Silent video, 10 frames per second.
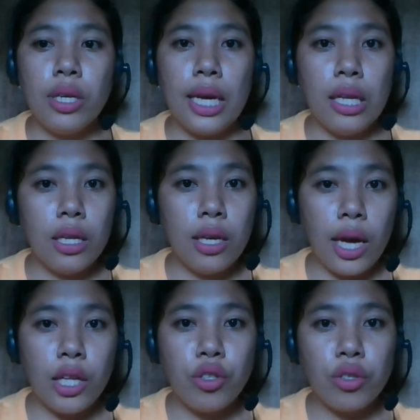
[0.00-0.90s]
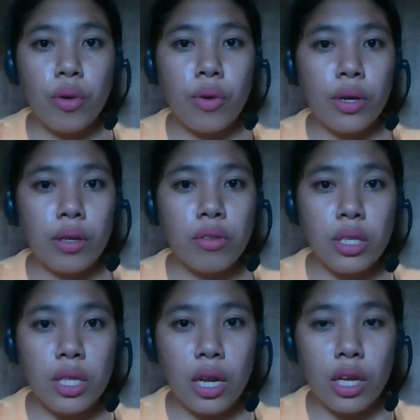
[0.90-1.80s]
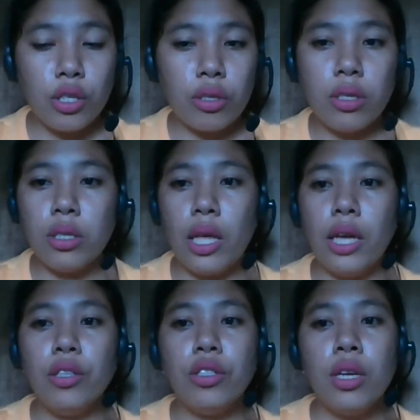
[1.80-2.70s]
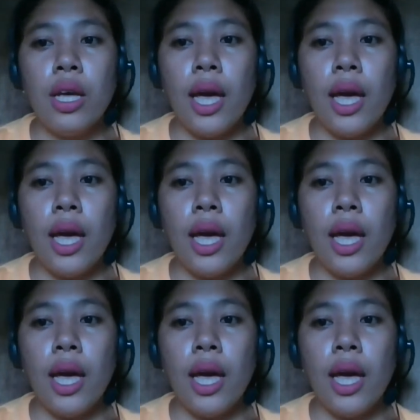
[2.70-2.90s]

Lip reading: engage or consideration stage,